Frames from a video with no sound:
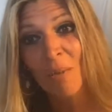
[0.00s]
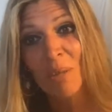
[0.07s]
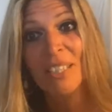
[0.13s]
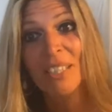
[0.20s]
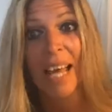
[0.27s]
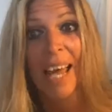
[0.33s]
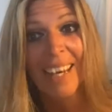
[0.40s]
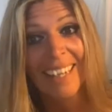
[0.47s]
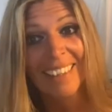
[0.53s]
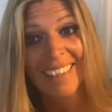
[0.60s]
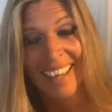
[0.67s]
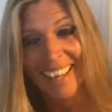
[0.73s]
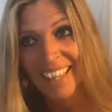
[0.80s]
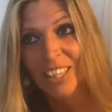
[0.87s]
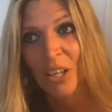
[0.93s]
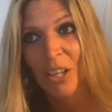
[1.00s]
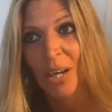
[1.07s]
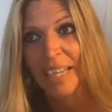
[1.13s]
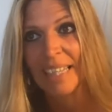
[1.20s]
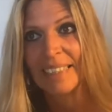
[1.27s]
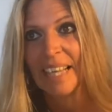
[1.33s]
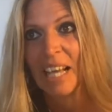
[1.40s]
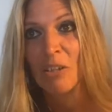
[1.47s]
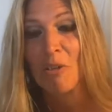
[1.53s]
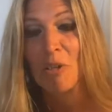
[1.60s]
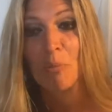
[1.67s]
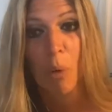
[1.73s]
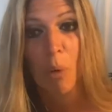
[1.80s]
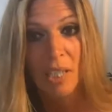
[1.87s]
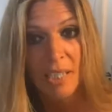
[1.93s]
Because I get anger
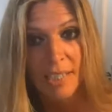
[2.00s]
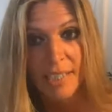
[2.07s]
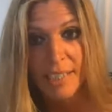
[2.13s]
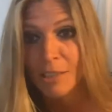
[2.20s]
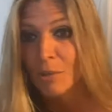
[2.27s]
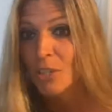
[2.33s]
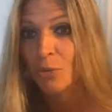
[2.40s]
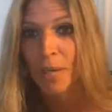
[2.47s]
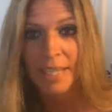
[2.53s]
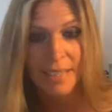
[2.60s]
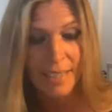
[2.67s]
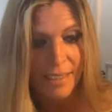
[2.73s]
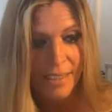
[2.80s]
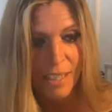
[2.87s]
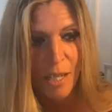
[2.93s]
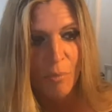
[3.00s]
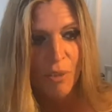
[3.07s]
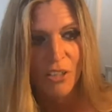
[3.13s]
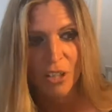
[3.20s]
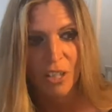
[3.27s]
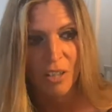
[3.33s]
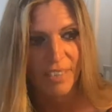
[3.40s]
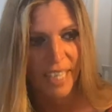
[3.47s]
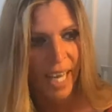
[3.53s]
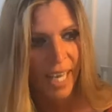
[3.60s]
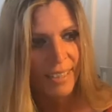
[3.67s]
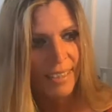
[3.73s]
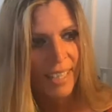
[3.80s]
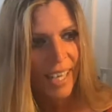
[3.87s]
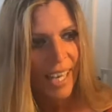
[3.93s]
with politics, with racism, with all of
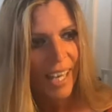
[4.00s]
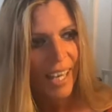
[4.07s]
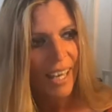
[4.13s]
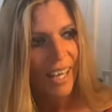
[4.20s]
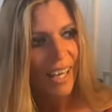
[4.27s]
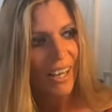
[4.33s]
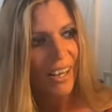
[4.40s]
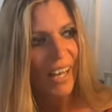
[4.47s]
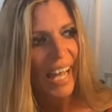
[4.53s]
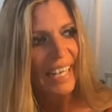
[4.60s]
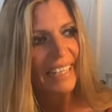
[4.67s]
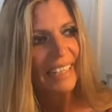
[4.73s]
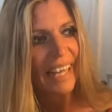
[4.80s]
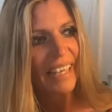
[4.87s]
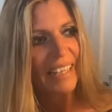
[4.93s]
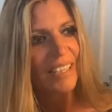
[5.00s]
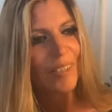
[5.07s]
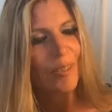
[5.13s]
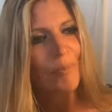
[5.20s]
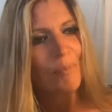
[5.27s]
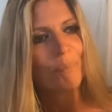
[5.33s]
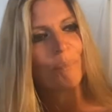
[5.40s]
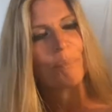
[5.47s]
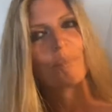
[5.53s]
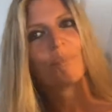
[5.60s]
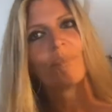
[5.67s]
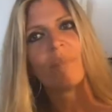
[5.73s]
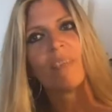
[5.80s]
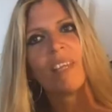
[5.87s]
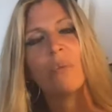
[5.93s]
that, and
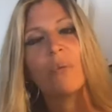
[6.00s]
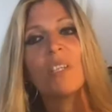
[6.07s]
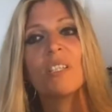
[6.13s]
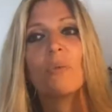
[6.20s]
with